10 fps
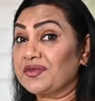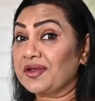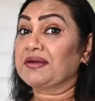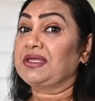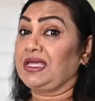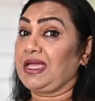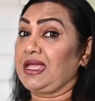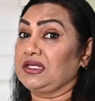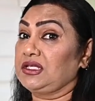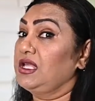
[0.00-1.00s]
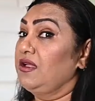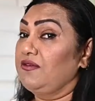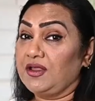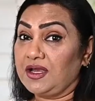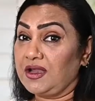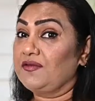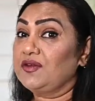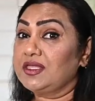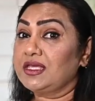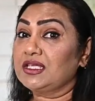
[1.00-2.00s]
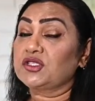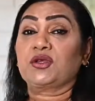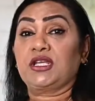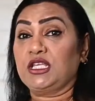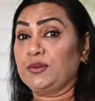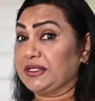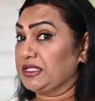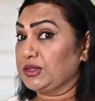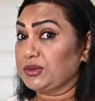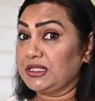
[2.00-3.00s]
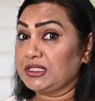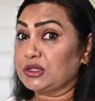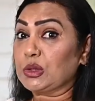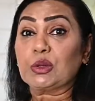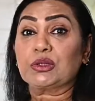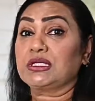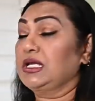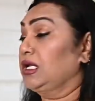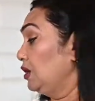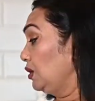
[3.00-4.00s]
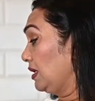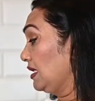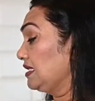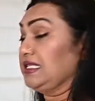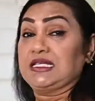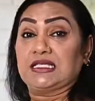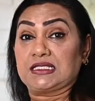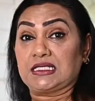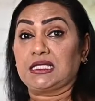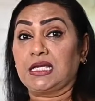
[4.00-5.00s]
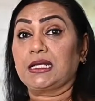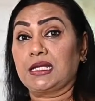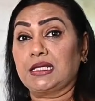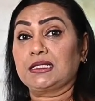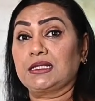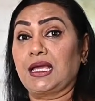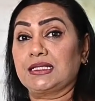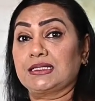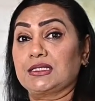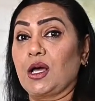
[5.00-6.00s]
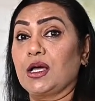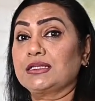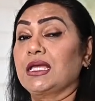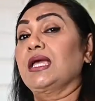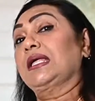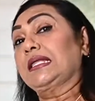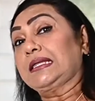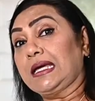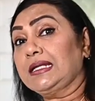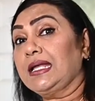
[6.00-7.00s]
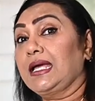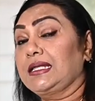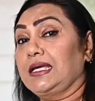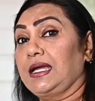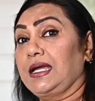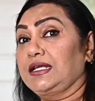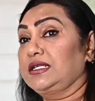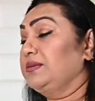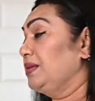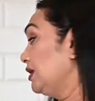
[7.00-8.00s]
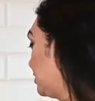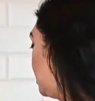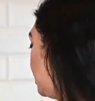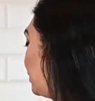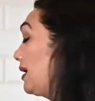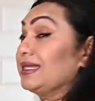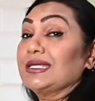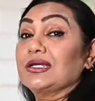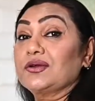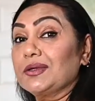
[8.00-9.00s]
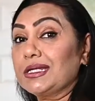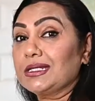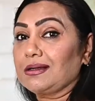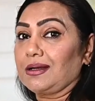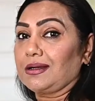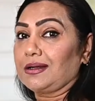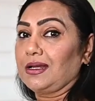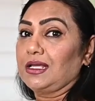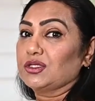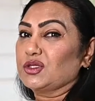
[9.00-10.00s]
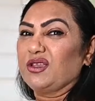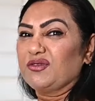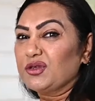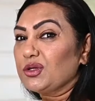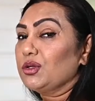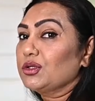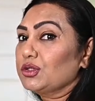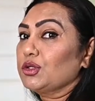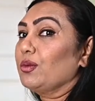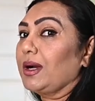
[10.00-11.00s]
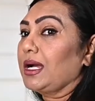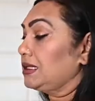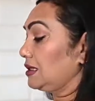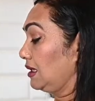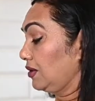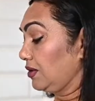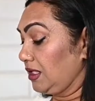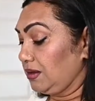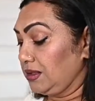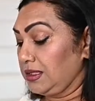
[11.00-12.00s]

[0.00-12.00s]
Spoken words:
very end. When everything is ready, potato is cooked. You can see it's a thick, nice sauce. Then at the end, because you want the green color. So if you cook too much, the green